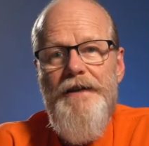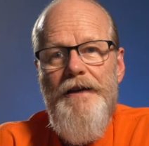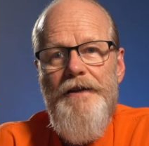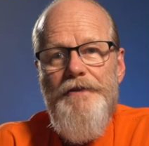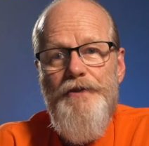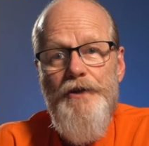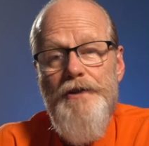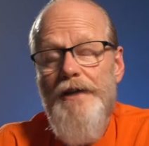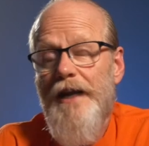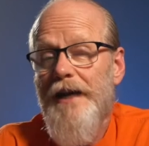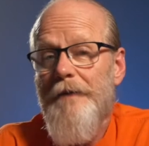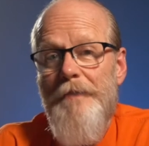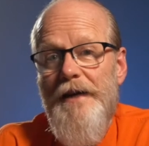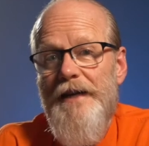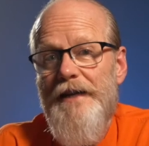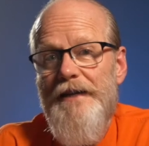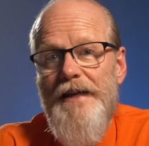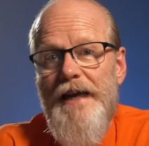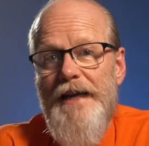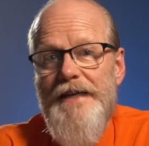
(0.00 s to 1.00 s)
Just like
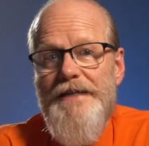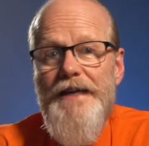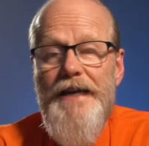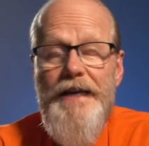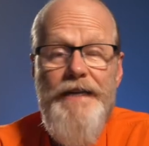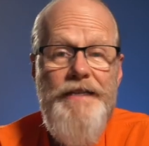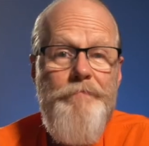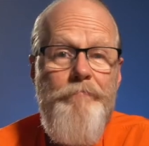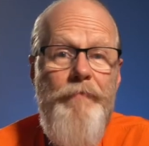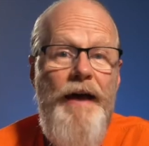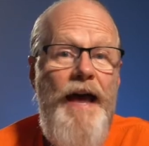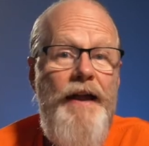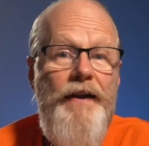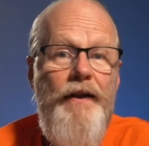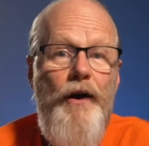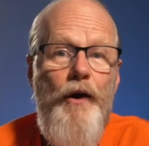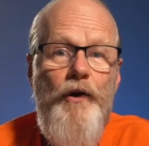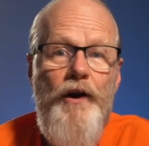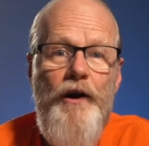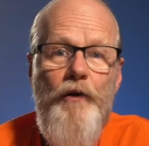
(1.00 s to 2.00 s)
meditation expands
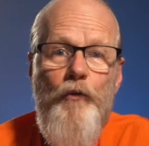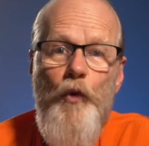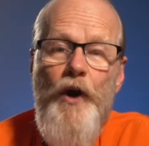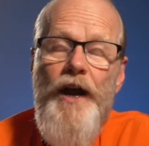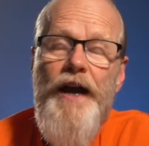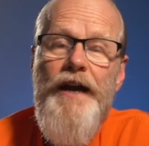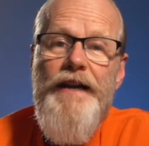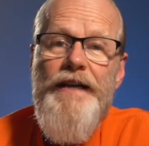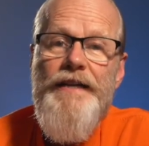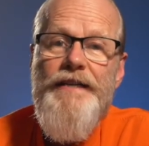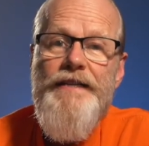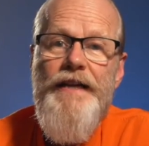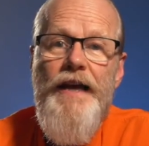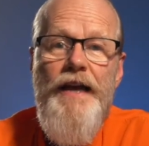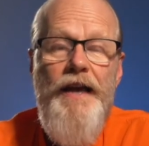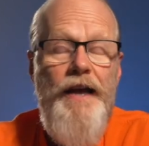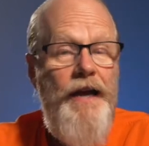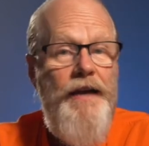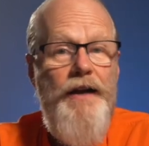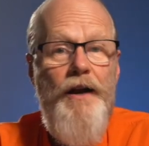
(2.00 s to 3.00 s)
our awareness
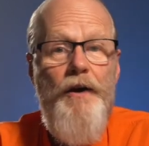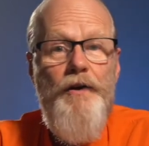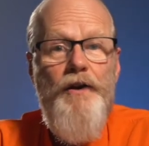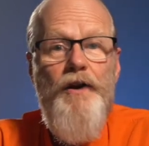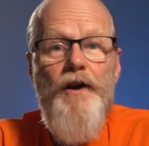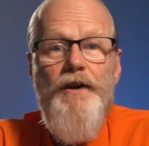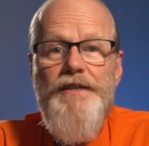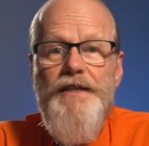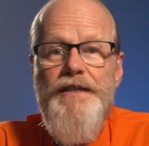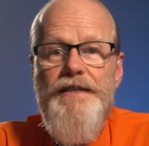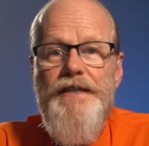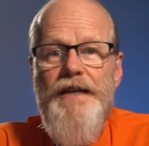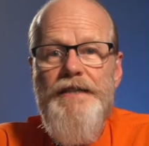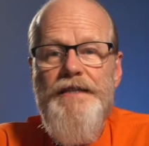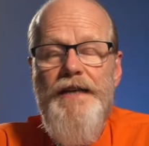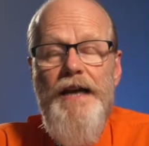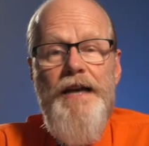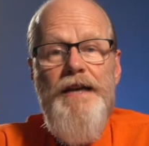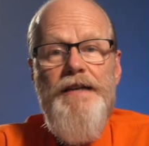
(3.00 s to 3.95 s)
and our consciousness,